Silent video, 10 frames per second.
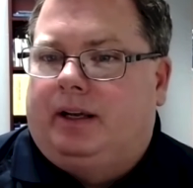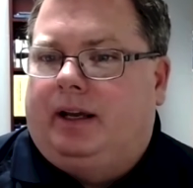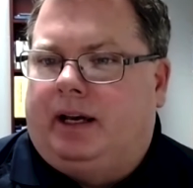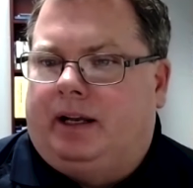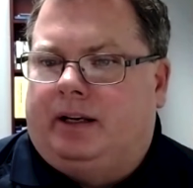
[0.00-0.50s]

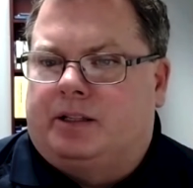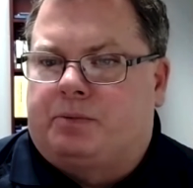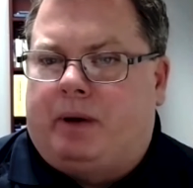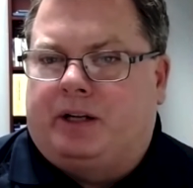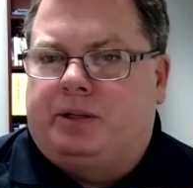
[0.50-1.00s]
and
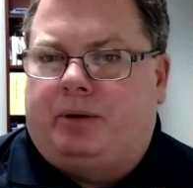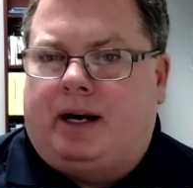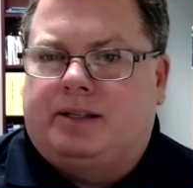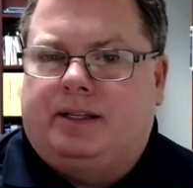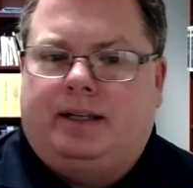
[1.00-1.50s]
inspection
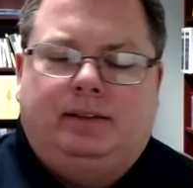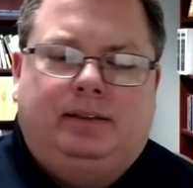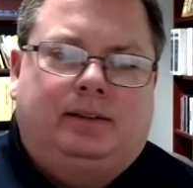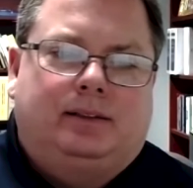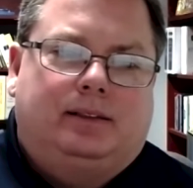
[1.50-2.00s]

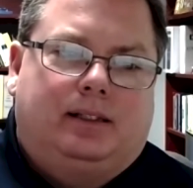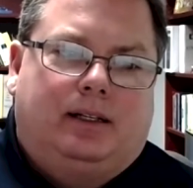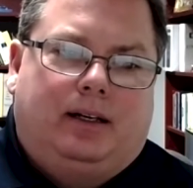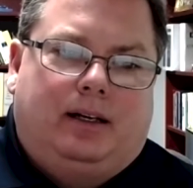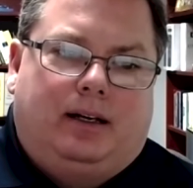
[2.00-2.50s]
processes,
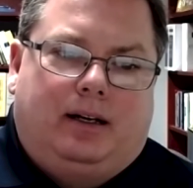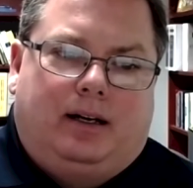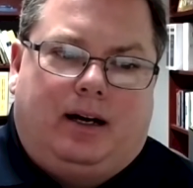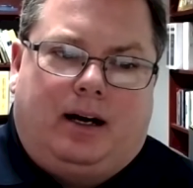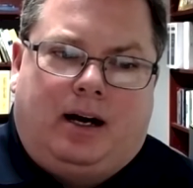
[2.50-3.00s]

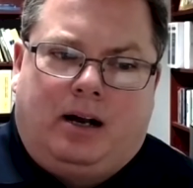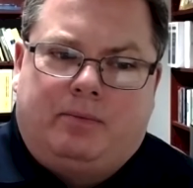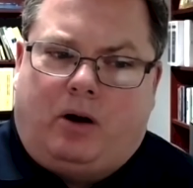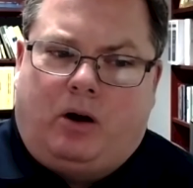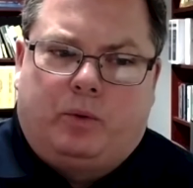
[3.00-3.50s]

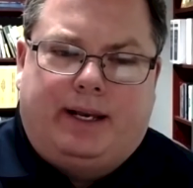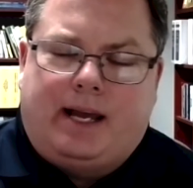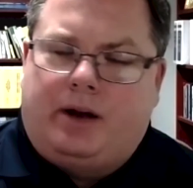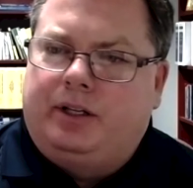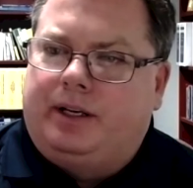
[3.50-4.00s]
all the way
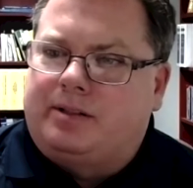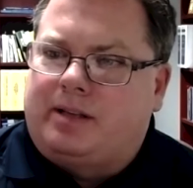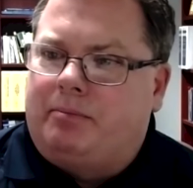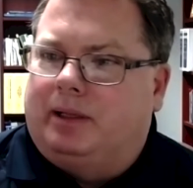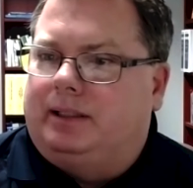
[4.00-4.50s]
down to the
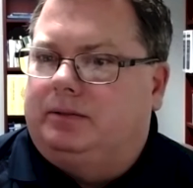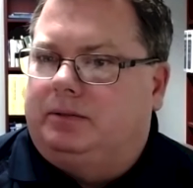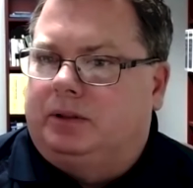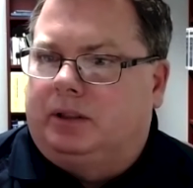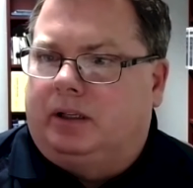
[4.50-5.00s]
assembly,
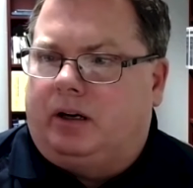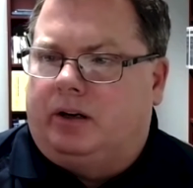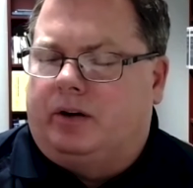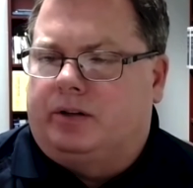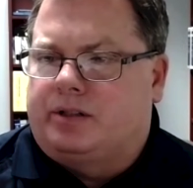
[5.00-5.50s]
where
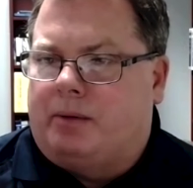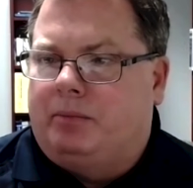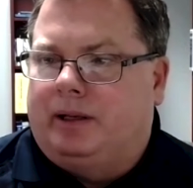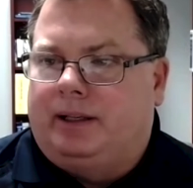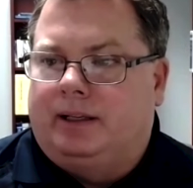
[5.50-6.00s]
our
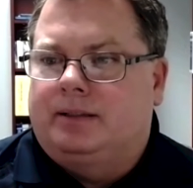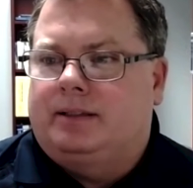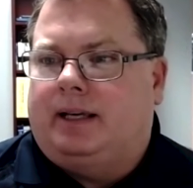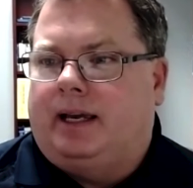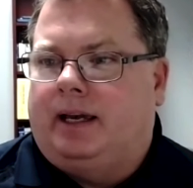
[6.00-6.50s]
assembly is,
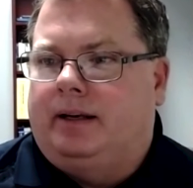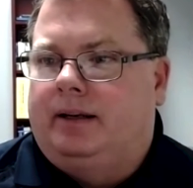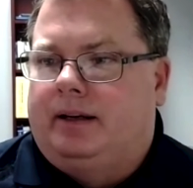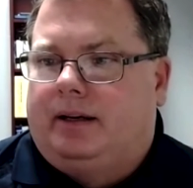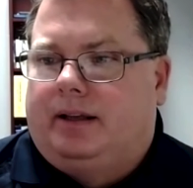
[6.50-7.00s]
and
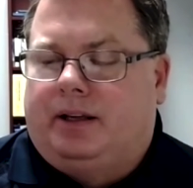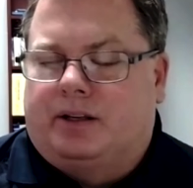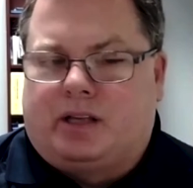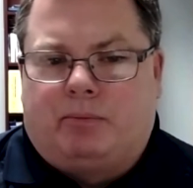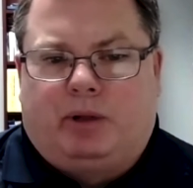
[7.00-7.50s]
the
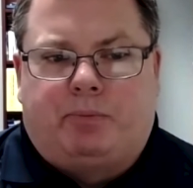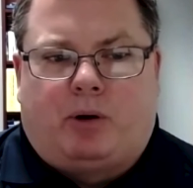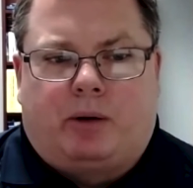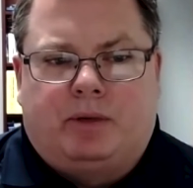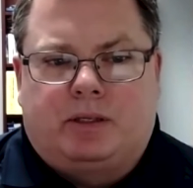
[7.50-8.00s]
assembly
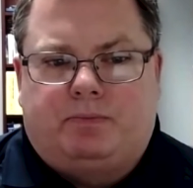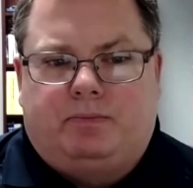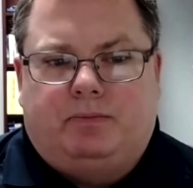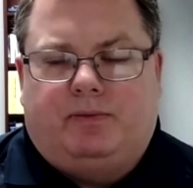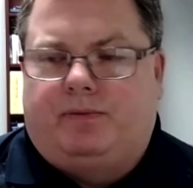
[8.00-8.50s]
departments
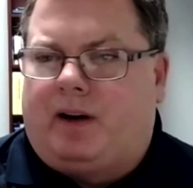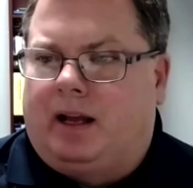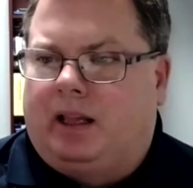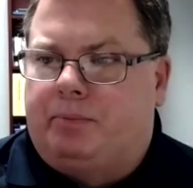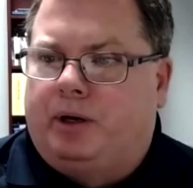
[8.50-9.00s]

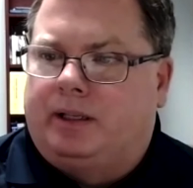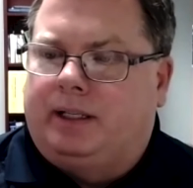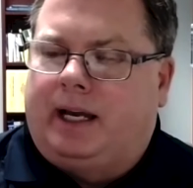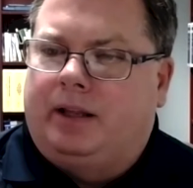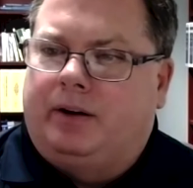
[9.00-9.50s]
finally put it
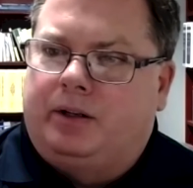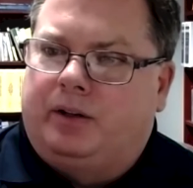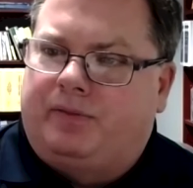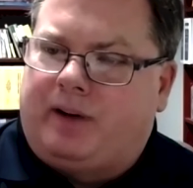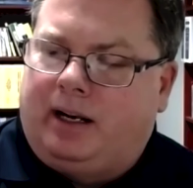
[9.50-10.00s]
together and do
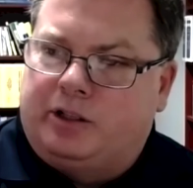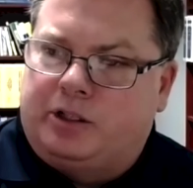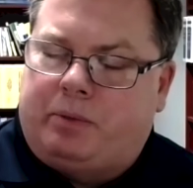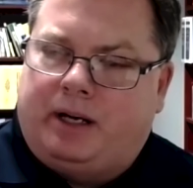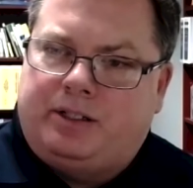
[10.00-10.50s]
the final
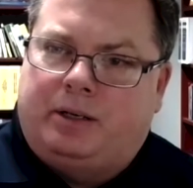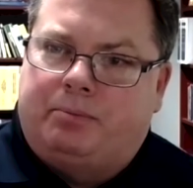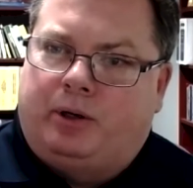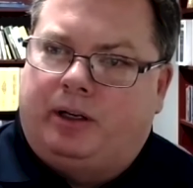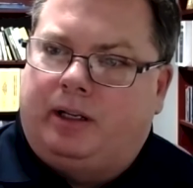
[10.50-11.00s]
inspection to
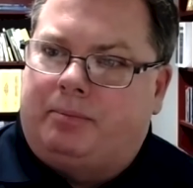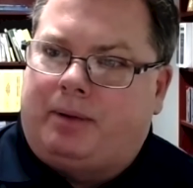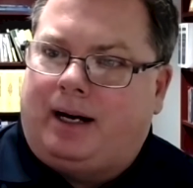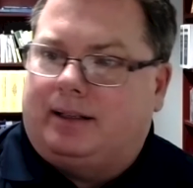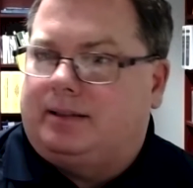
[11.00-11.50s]
put it in the
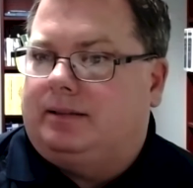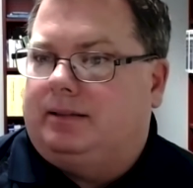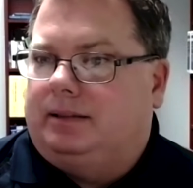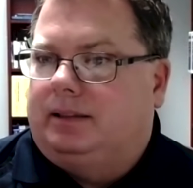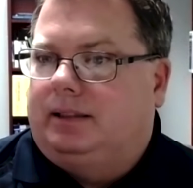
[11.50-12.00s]
box.
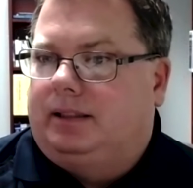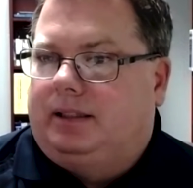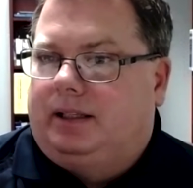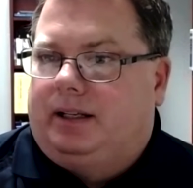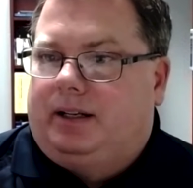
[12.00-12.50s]

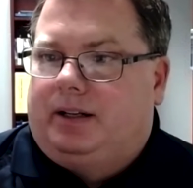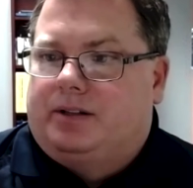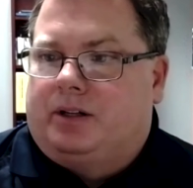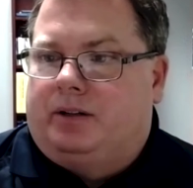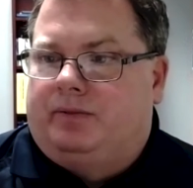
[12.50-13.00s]

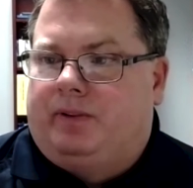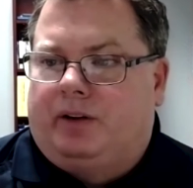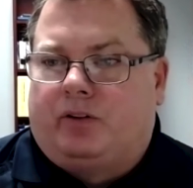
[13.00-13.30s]
So very